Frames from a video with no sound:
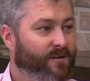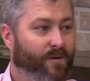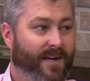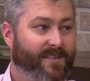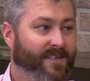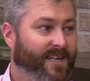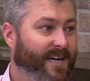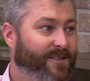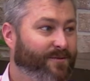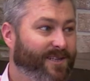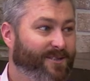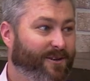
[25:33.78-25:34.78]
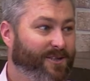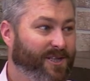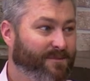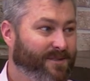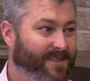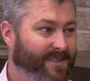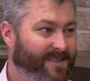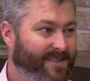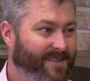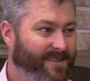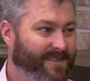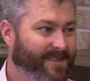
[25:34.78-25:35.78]
Rising okay. tides raise all ships.
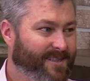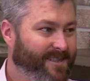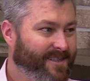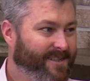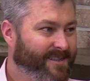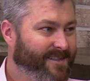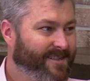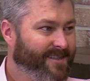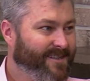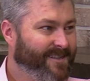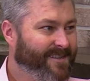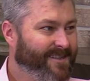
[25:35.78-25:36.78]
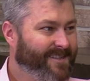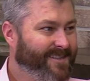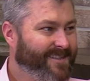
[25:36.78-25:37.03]
Exactly. I've heard that recently.